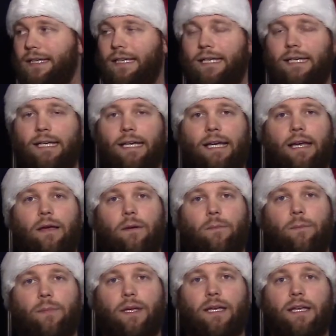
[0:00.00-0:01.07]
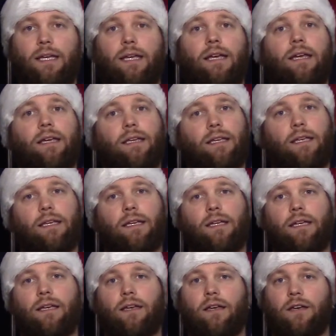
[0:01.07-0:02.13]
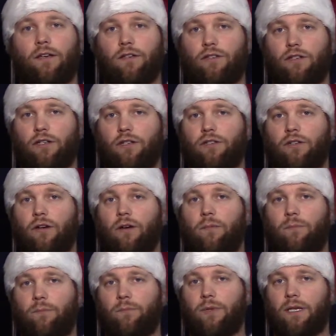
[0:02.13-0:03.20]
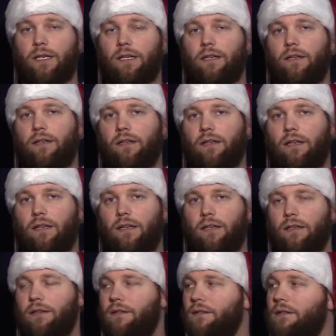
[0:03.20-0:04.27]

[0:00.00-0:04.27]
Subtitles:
E, B, E, G sharp, B, E.